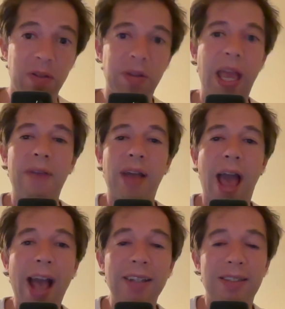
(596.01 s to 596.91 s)
they have
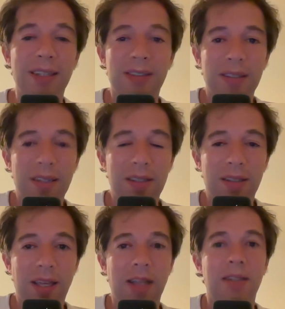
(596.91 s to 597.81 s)
access to these
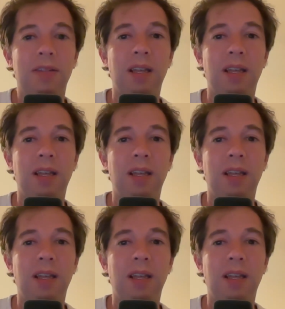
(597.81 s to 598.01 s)
things